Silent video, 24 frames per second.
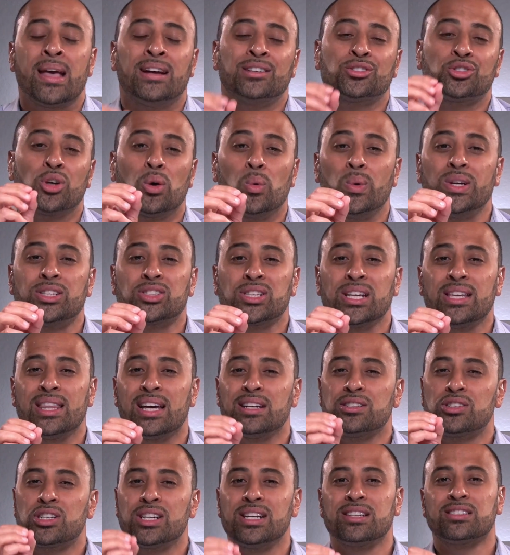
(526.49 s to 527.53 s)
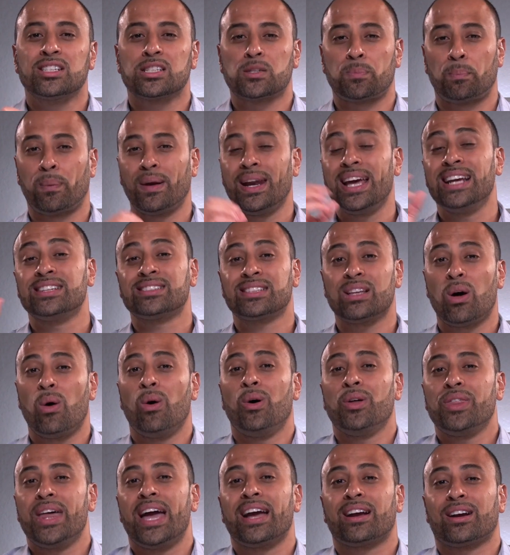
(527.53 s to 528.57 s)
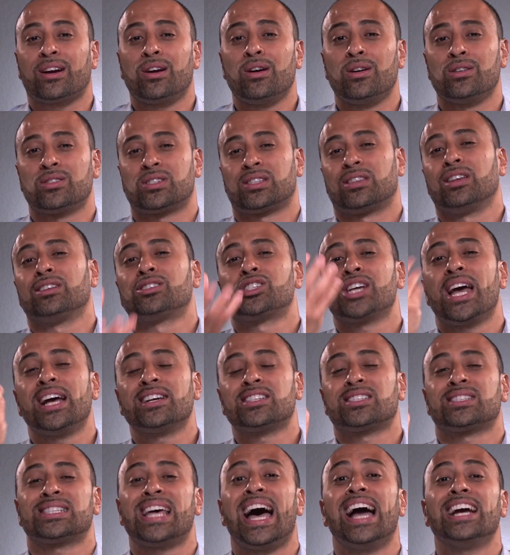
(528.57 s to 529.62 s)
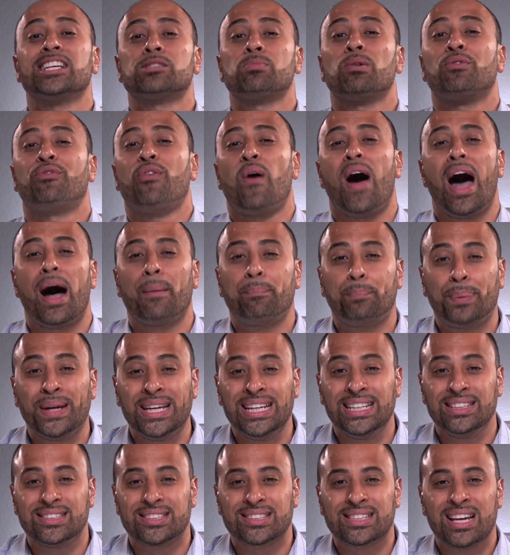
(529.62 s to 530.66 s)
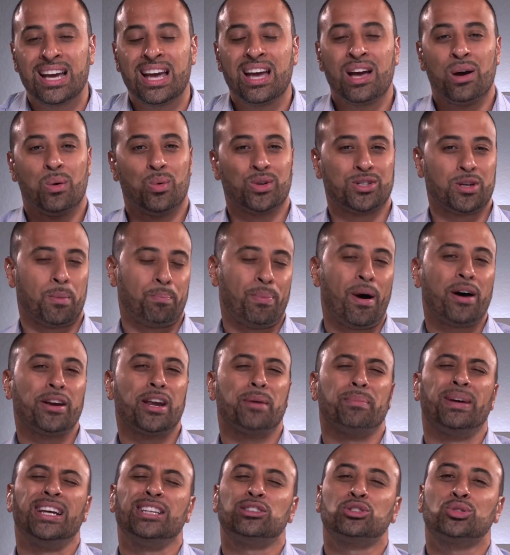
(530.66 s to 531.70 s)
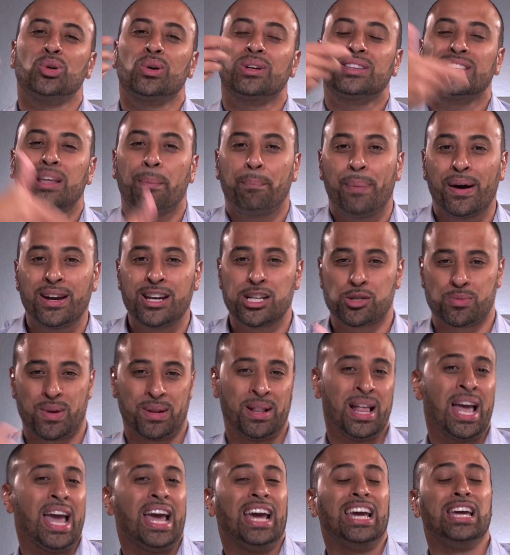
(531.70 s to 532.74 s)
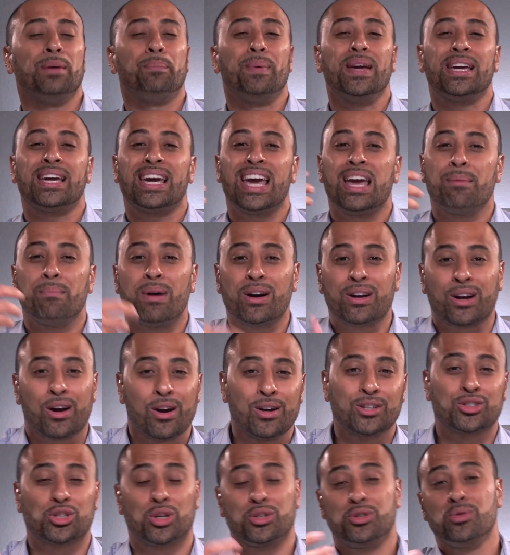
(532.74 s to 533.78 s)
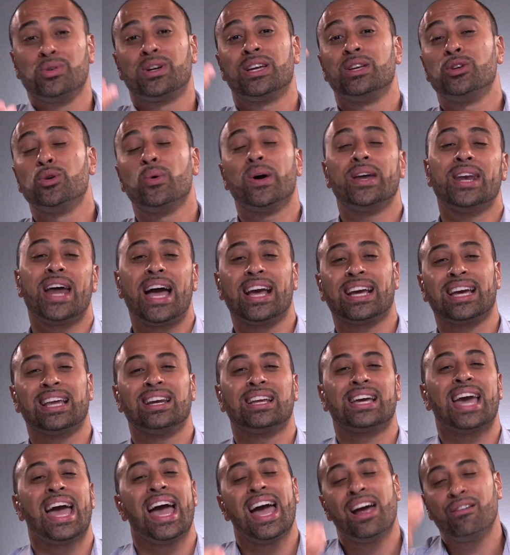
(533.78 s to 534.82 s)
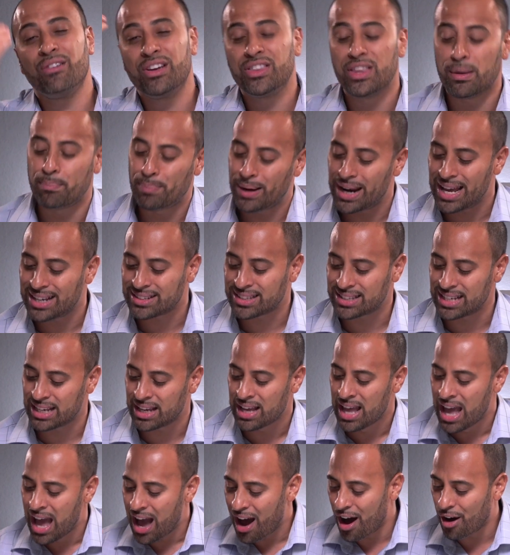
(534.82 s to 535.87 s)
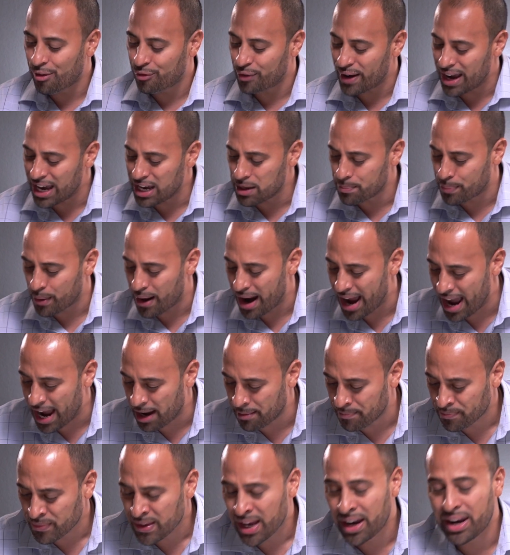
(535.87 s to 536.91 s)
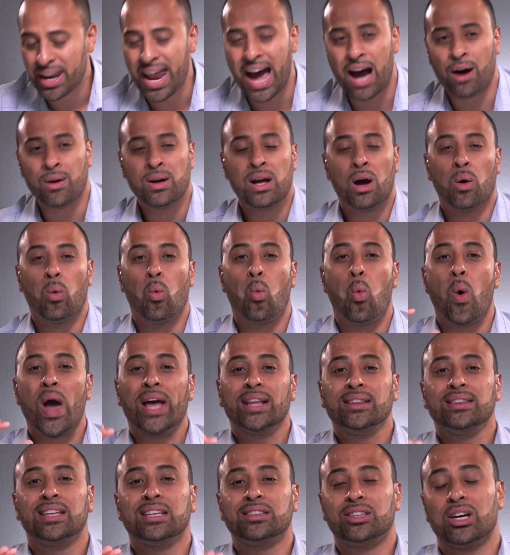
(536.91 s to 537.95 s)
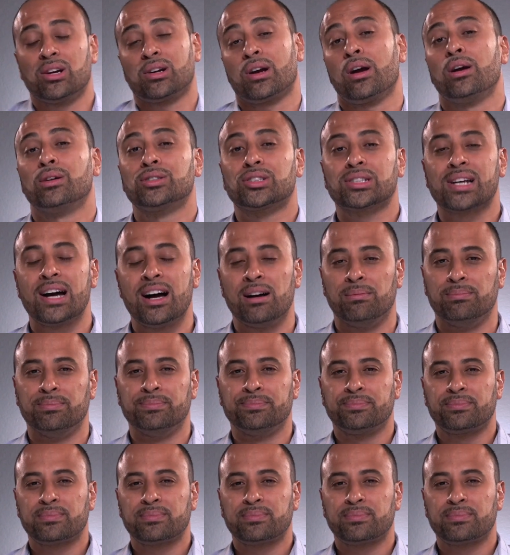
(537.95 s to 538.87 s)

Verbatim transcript: So we see that Jesus placed all that curse, the chastisement for our peace was upon him. He took the punishment. He became a curse. So you, you and I can carry the blessing of Abraham. Now, when did the curse come?